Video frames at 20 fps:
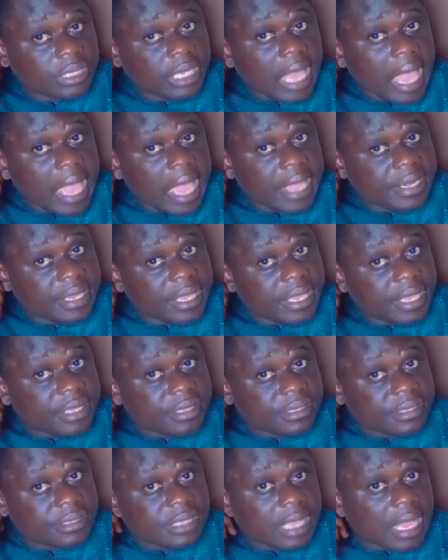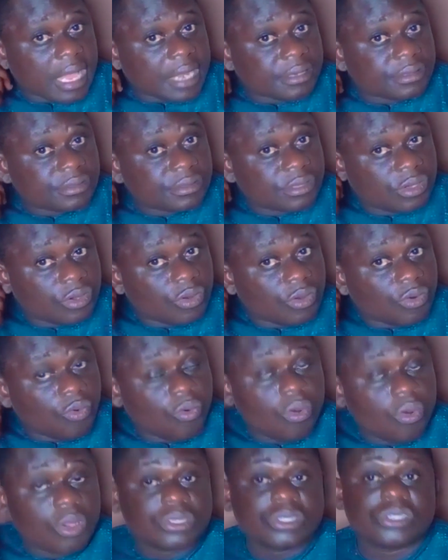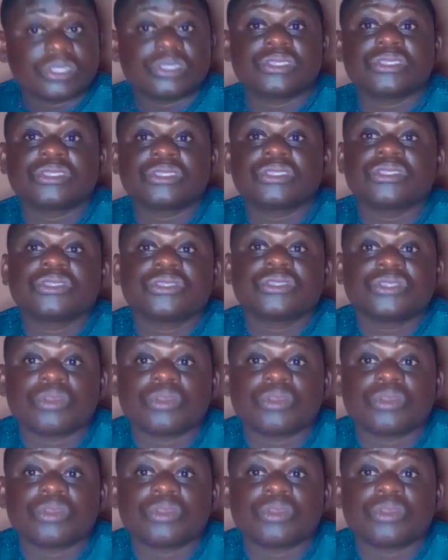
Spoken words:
the idea is that what's